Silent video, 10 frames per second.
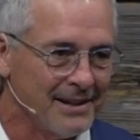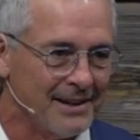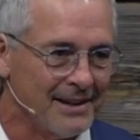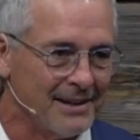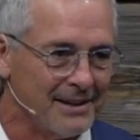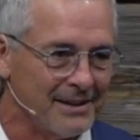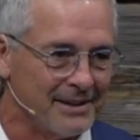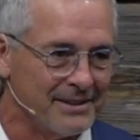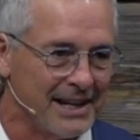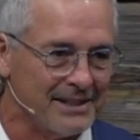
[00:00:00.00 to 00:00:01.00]
a
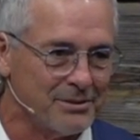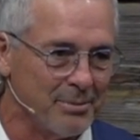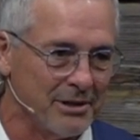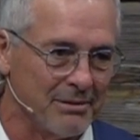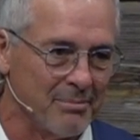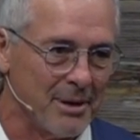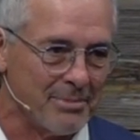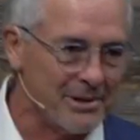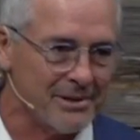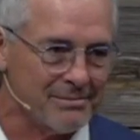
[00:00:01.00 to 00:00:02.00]
day to be
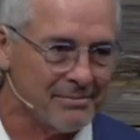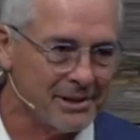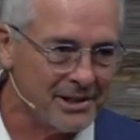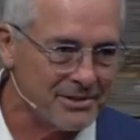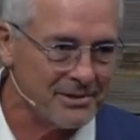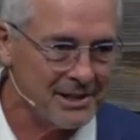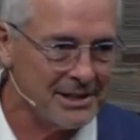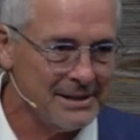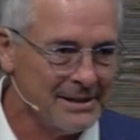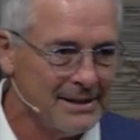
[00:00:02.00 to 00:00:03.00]
remembered in history
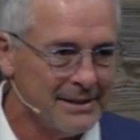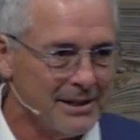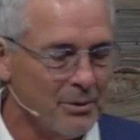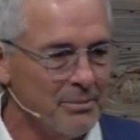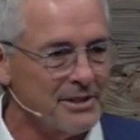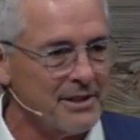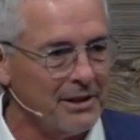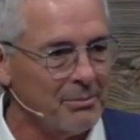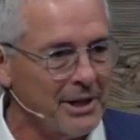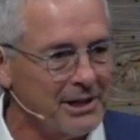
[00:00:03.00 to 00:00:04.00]
that will be
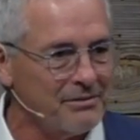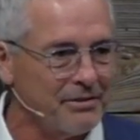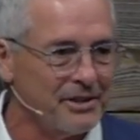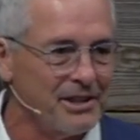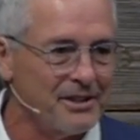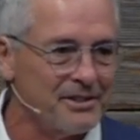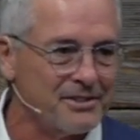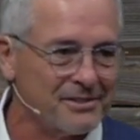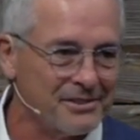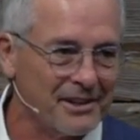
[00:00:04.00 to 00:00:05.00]
celebrated for
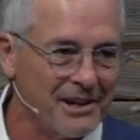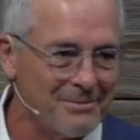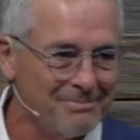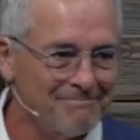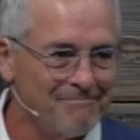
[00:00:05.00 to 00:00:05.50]
years to come.